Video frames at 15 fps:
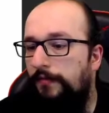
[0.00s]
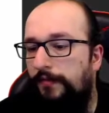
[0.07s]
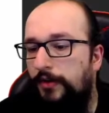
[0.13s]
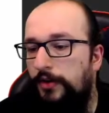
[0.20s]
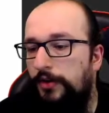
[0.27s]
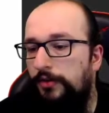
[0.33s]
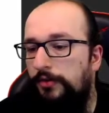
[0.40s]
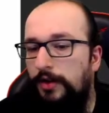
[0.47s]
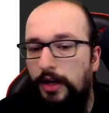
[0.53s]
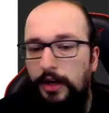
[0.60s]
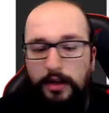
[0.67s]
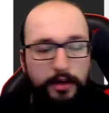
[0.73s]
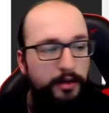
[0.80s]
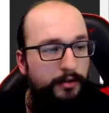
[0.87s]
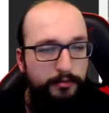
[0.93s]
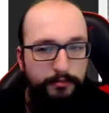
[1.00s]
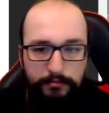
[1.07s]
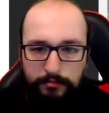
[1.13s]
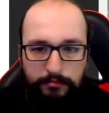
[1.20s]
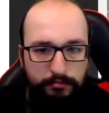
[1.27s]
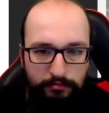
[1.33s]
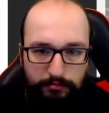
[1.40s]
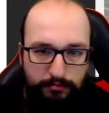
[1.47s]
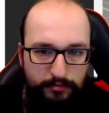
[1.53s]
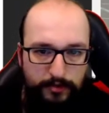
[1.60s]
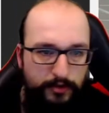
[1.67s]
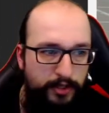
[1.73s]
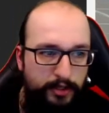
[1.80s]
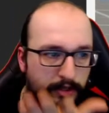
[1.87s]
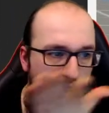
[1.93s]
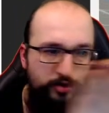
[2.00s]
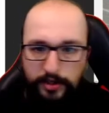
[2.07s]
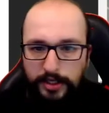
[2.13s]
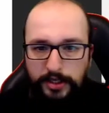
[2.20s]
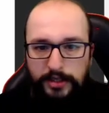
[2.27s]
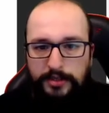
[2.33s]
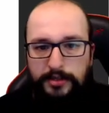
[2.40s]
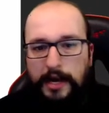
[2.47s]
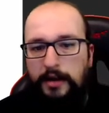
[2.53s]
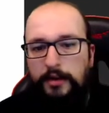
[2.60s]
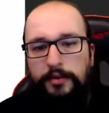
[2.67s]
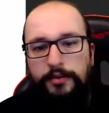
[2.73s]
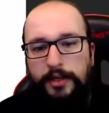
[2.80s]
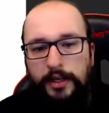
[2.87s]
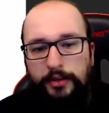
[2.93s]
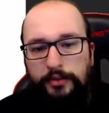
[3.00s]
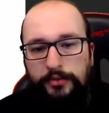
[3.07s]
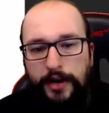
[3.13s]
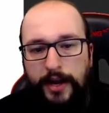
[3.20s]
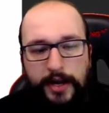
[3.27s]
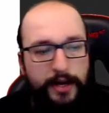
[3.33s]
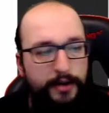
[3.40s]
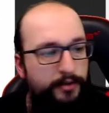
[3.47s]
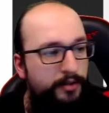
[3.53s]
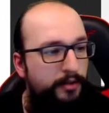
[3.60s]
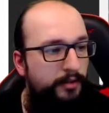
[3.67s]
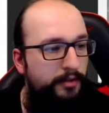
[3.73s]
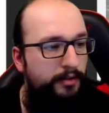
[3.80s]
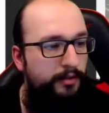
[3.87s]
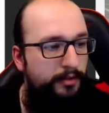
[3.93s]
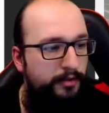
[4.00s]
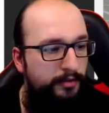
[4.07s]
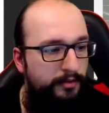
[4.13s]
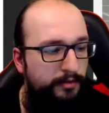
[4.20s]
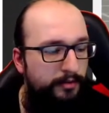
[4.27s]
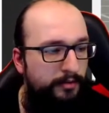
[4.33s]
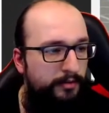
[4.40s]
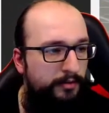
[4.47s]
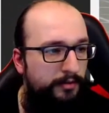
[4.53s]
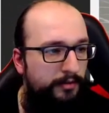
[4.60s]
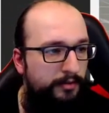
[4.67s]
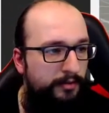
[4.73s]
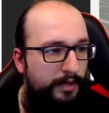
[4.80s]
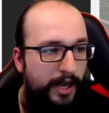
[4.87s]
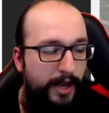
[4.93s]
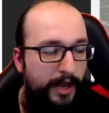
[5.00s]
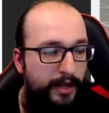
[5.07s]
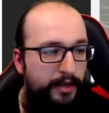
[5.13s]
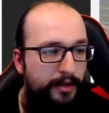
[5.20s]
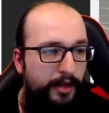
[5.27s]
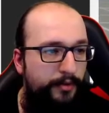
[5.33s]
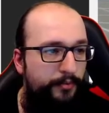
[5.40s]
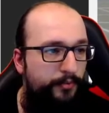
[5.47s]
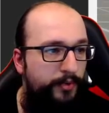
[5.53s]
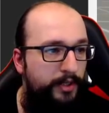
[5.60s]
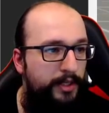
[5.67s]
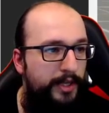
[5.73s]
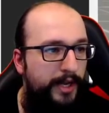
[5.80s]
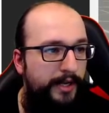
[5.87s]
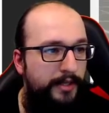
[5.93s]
for you. You can literally just download it and try it out. I really like